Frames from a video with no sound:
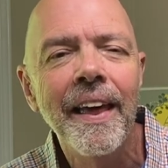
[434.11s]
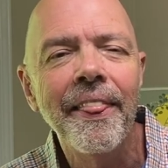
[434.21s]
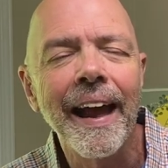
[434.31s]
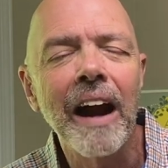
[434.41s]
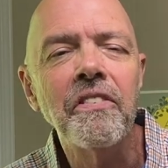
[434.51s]

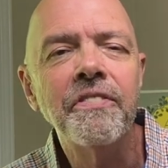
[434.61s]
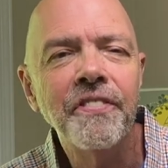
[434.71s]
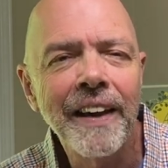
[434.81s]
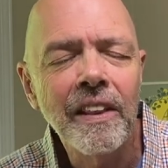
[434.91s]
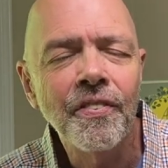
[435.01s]
They are
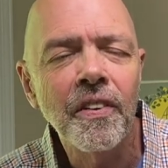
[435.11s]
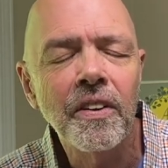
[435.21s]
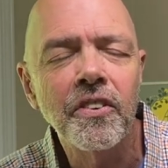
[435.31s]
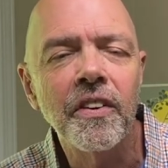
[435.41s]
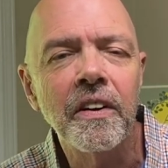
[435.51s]

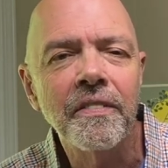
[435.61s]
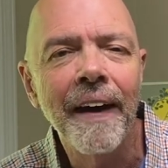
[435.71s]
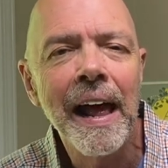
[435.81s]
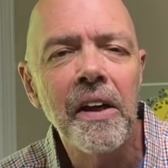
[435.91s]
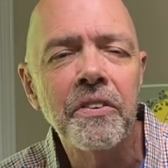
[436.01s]
faithful to their
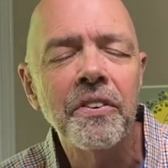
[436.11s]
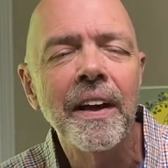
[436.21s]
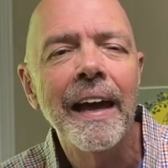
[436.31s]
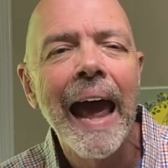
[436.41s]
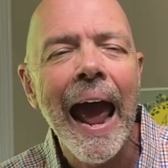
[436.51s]
vows
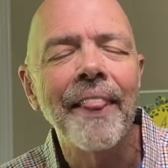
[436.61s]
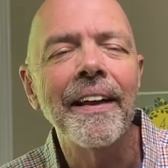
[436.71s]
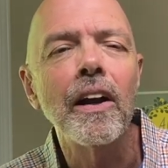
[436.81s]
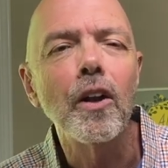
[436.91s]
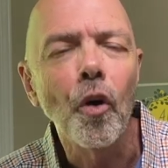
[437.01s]
and
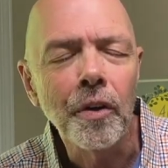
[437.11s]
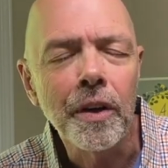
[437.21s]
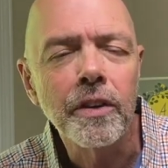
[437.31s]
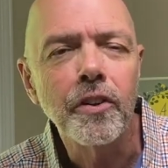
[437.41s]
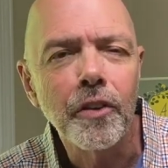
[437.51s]
they're
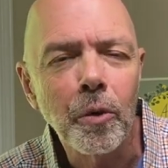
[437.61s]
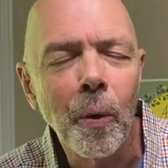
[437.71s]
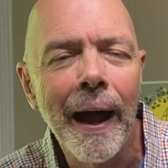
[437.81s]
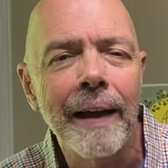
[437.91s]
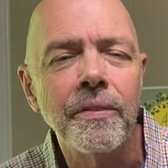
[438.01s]
loyal to their
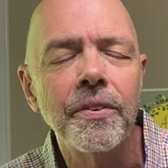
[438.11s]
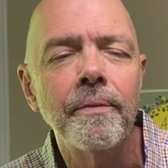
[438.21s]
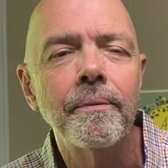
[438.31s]
wives.